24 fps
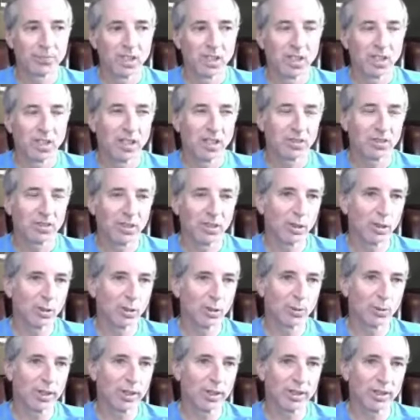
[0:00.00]
It's in
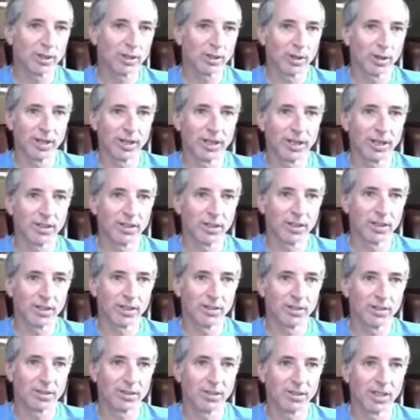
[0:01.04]
the rigor and
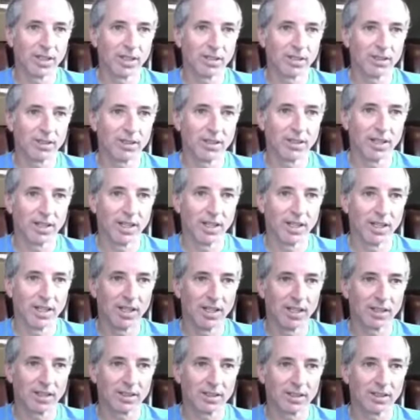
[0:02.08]

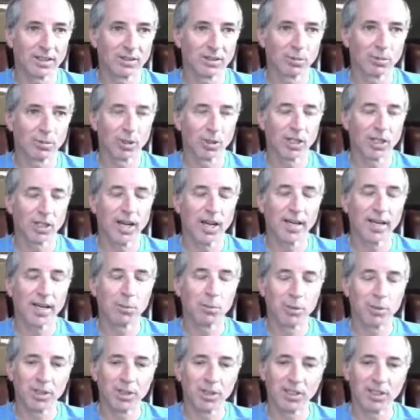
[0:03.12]
the
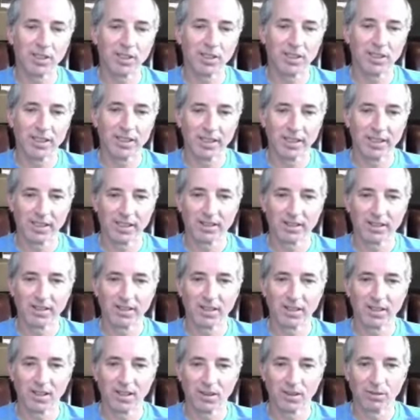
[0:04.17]
reliability
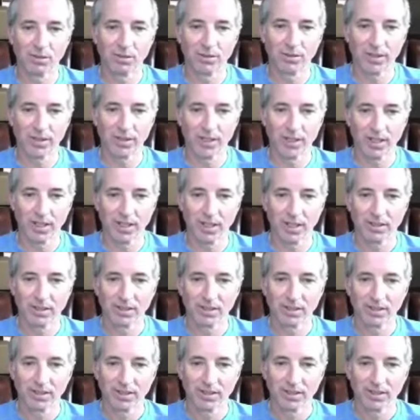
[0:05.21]
of the
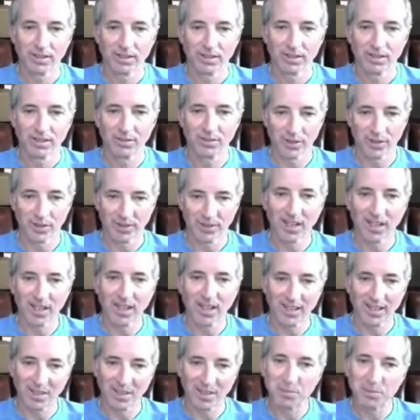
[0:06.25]

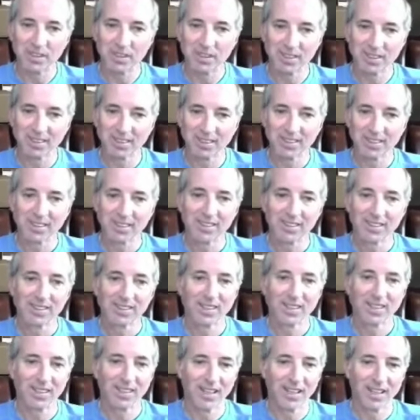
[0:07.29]
time.
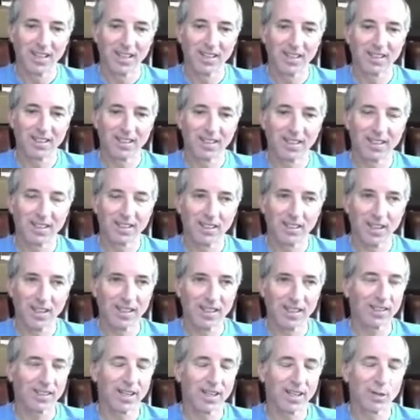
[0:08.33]
And a
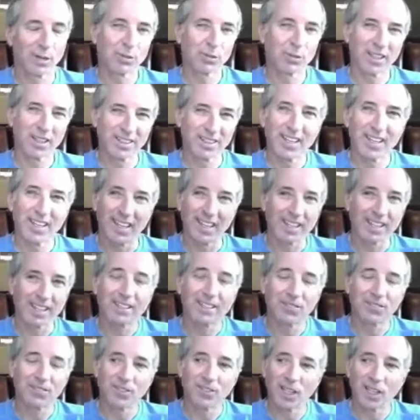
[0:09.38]
lot of times I
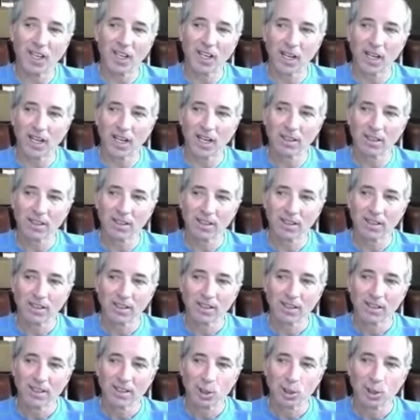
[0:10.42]
think the
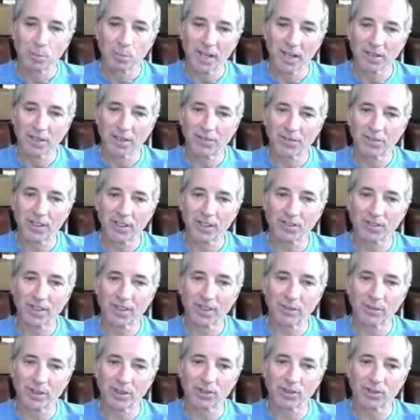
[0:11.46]
benefits
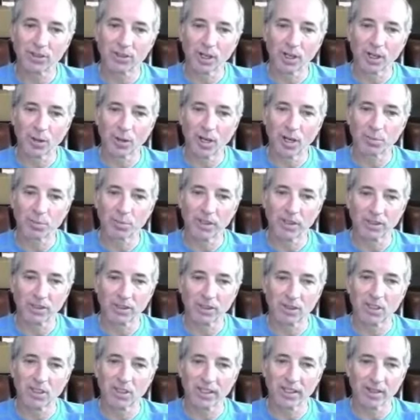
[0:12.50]
of it show up in
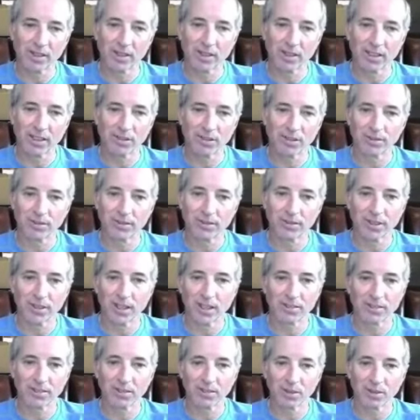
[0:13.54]
clarity of
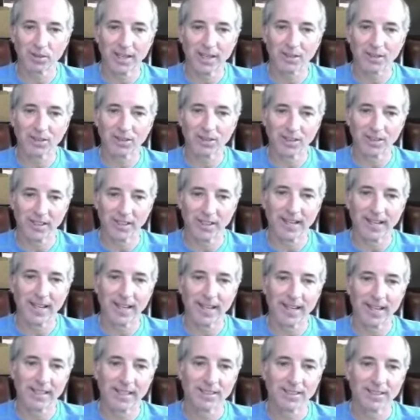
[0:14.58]
thought throughout the
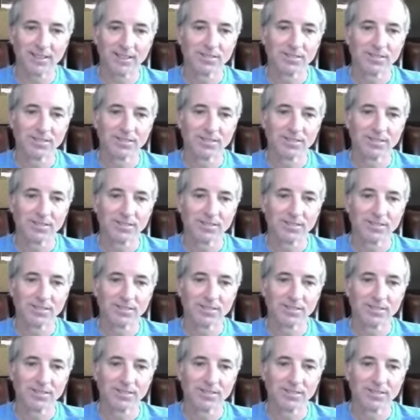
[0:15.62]
day.